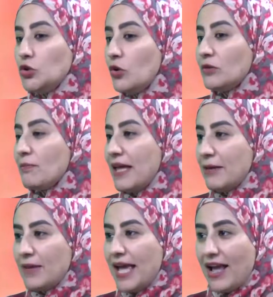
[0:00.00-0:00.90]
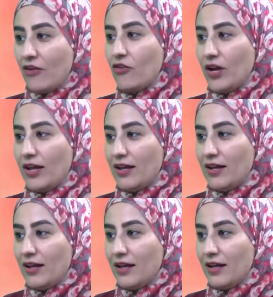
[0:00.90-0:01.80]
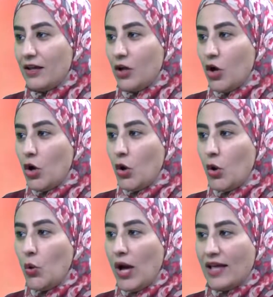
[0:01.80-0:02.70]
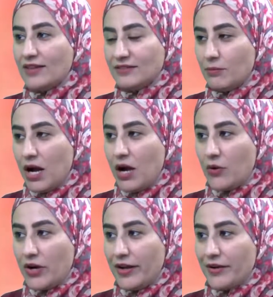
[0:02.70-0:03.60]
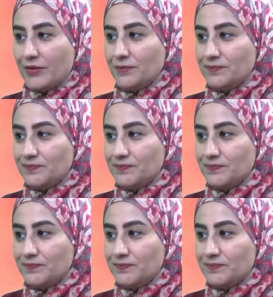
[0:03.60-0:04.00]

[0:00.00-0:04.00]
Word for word: don't make me angry. Who has the power here?